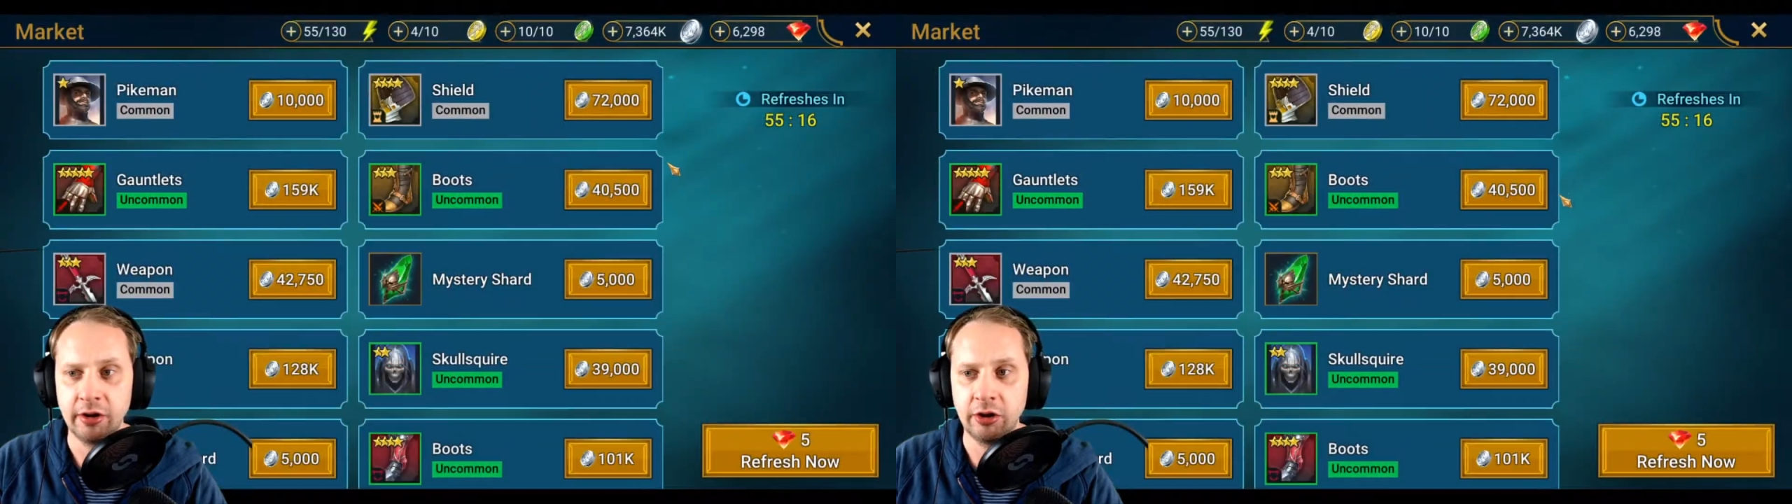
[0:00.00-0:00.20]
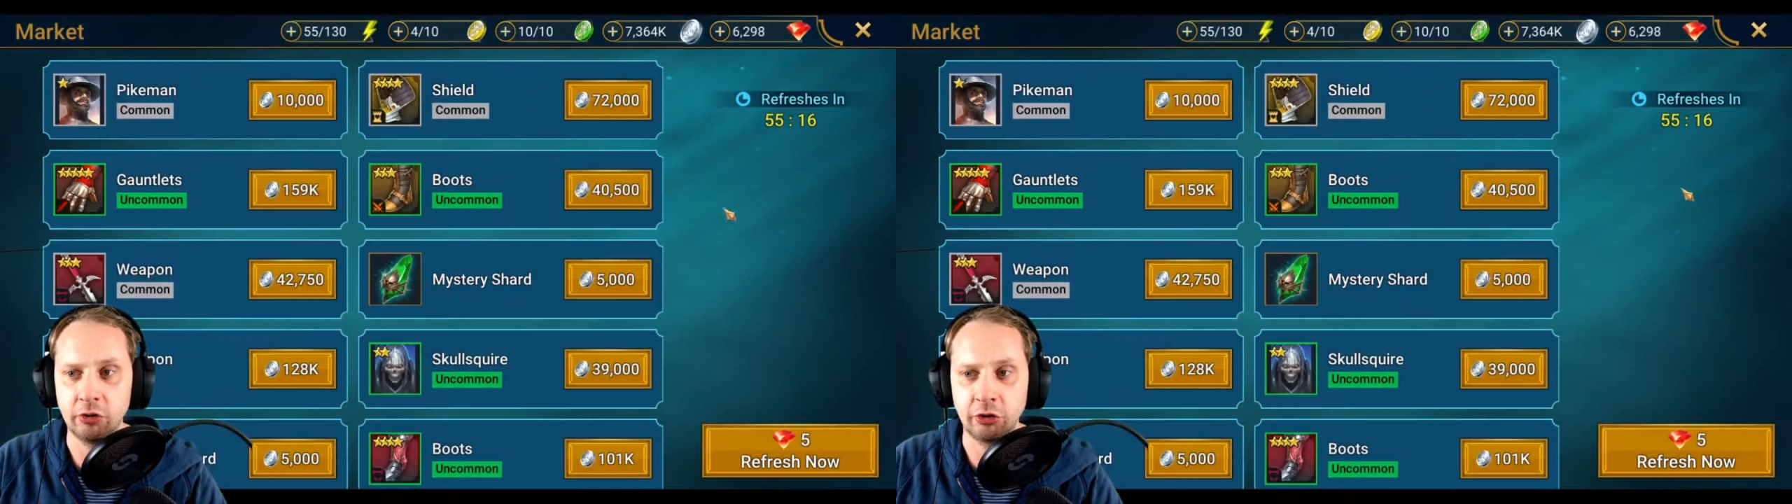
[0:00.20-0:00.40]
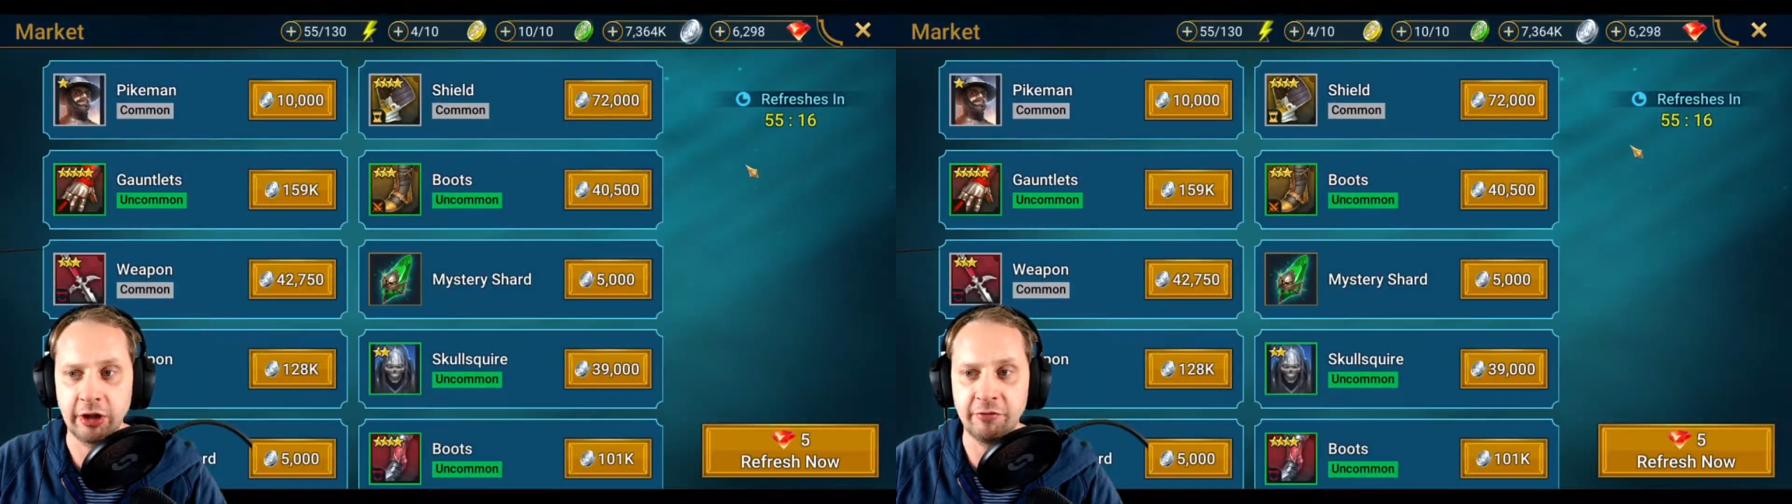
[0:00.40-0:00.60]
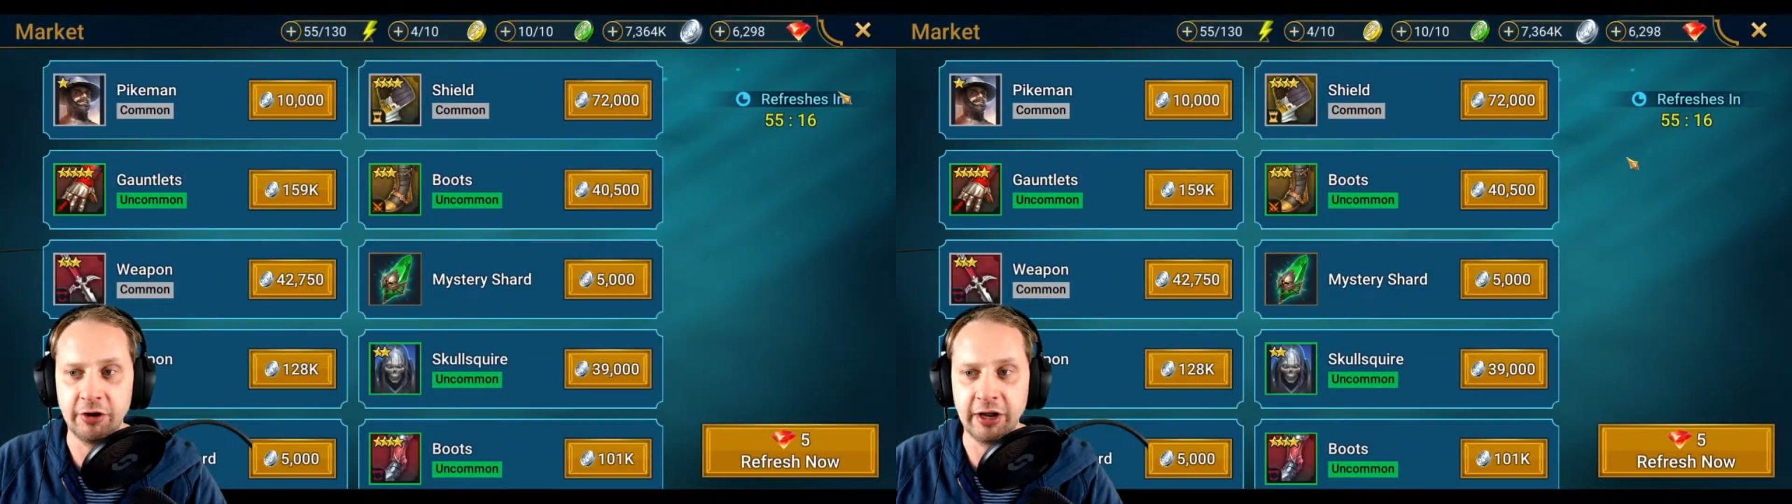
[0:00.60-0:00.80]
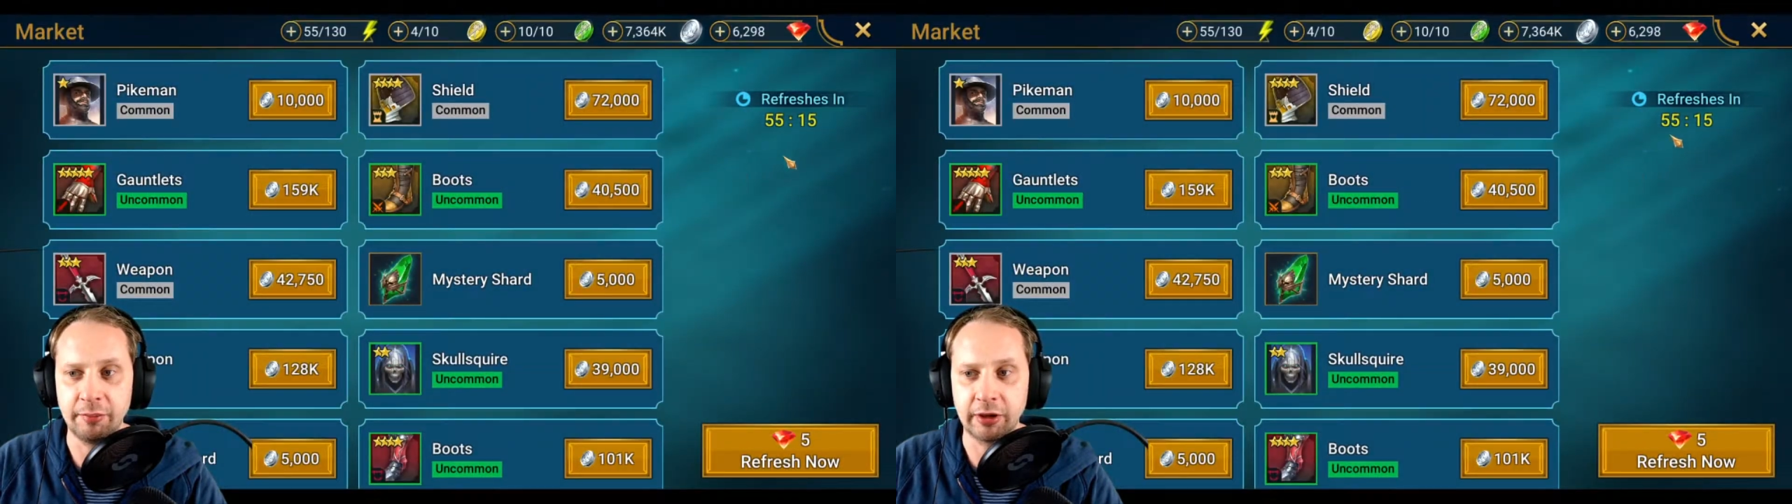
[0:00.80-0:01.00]
Or not every
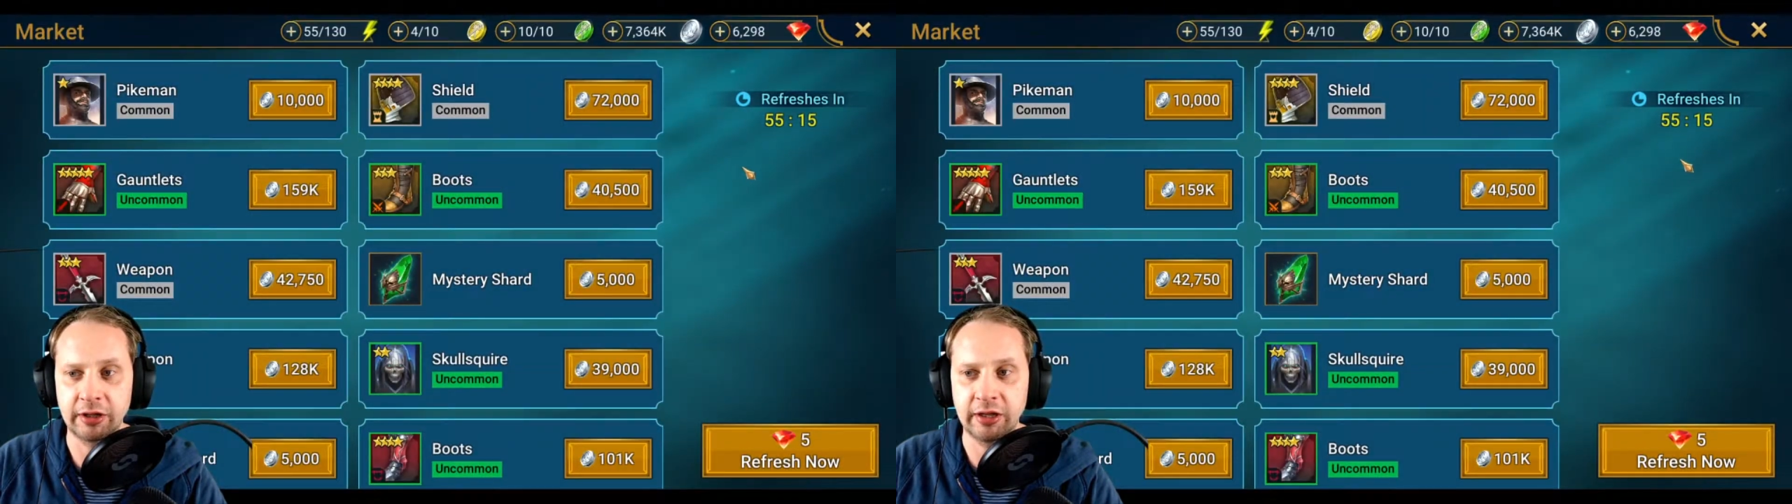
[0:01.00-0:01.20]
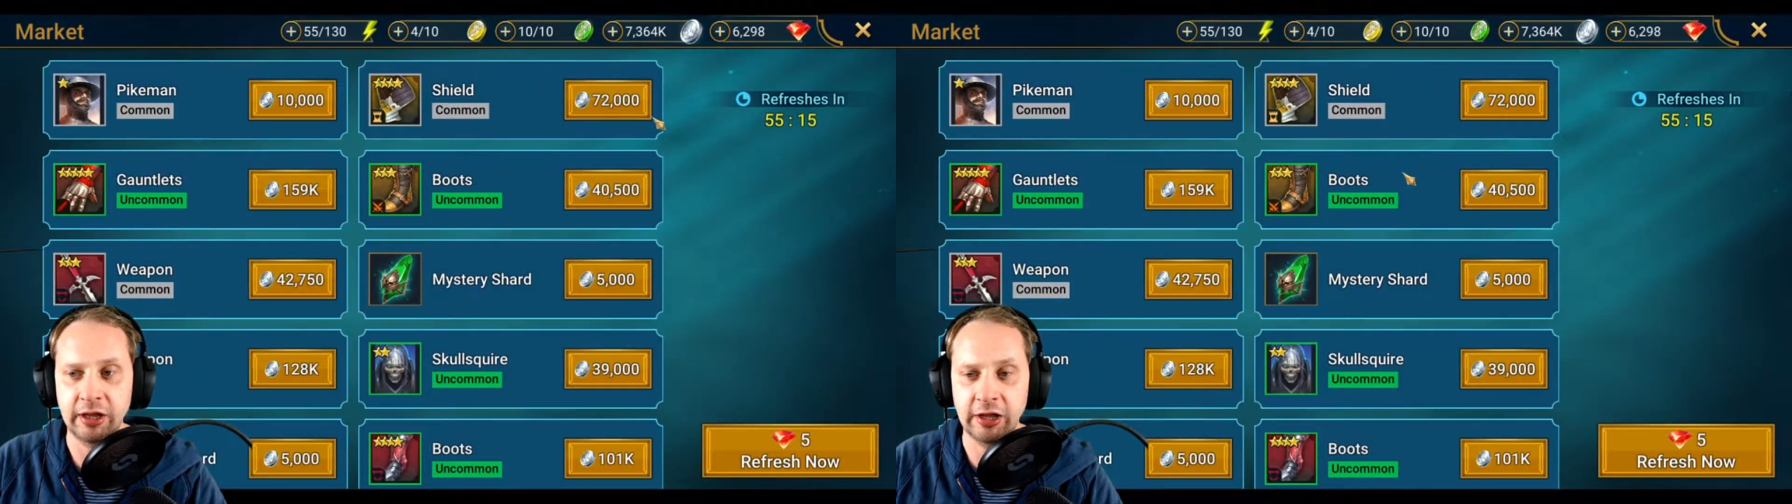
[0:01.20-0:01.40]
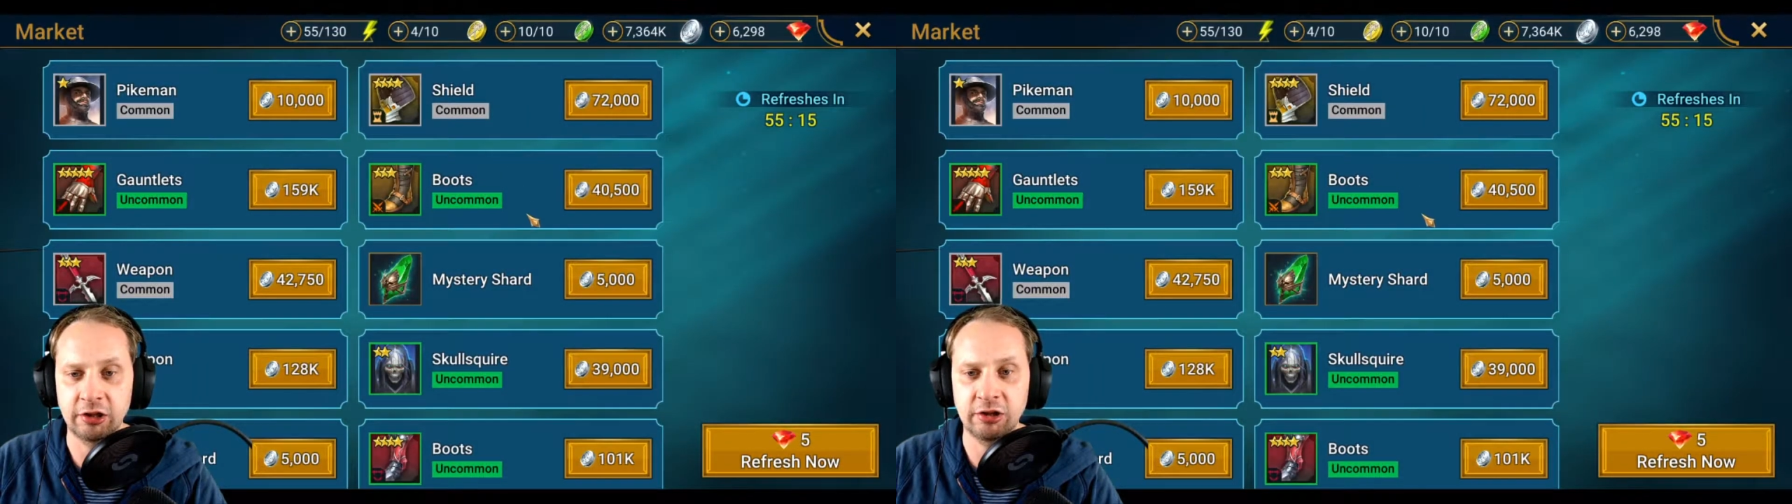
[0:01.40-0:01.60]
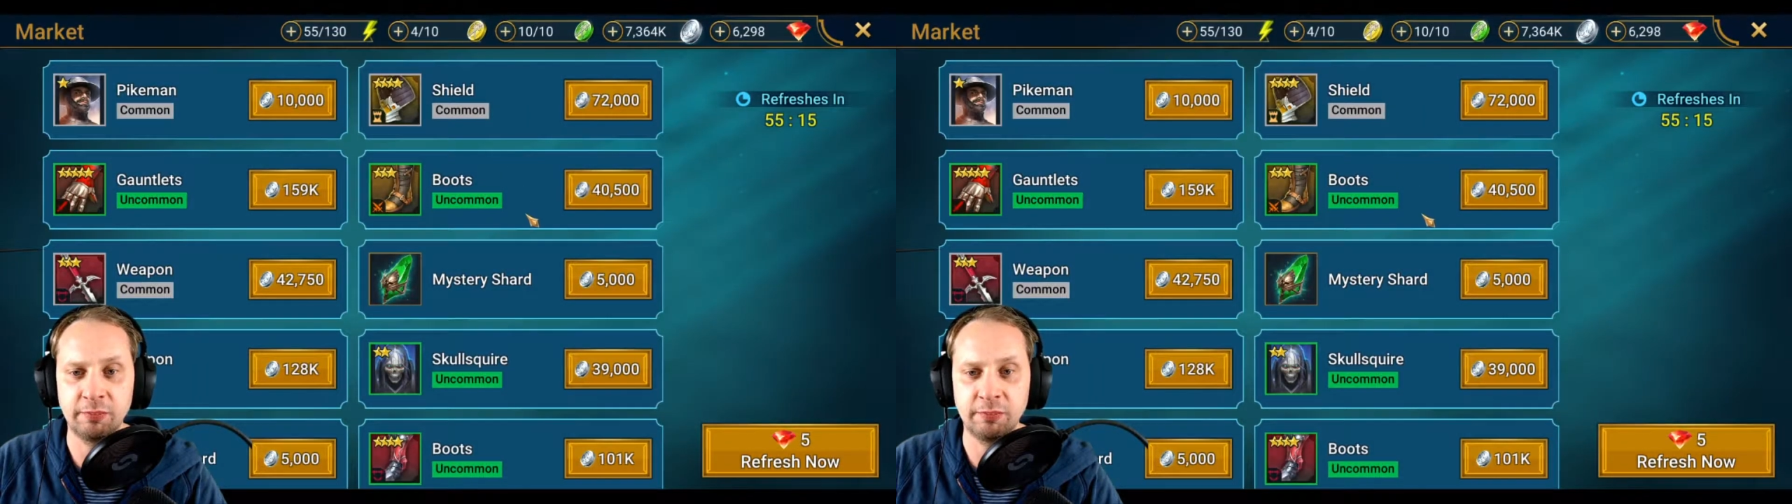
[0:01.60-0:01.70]
day, but as